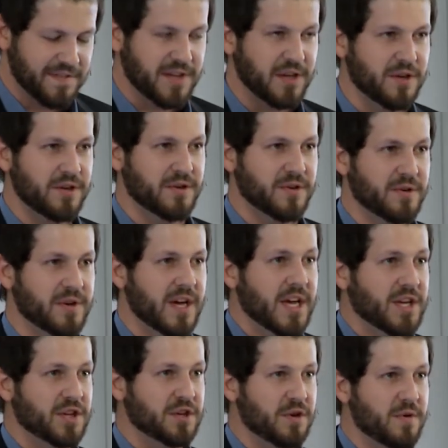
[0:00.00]
of you,
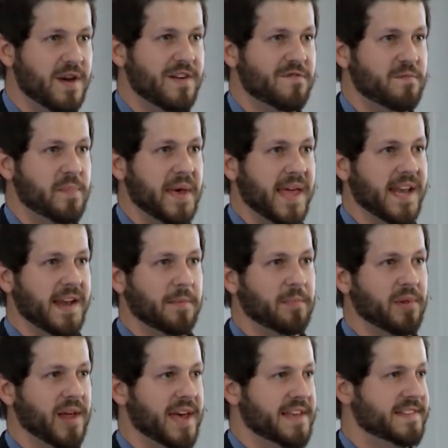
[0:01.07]
you have been in a
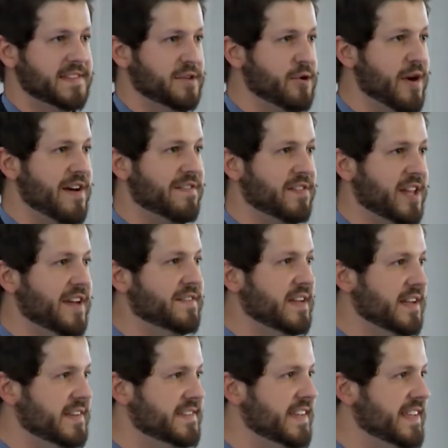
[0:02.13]
place, you have lived
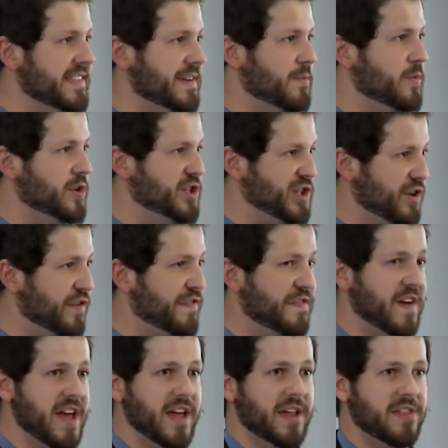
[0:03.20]
in a season where your
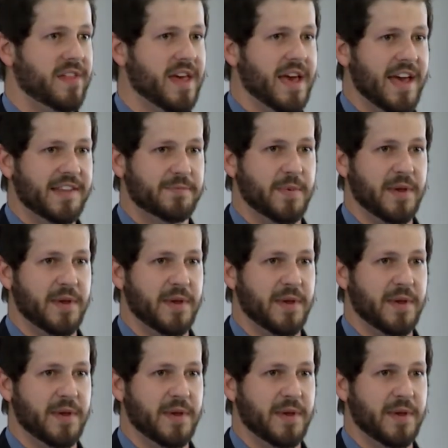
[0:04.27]
faith has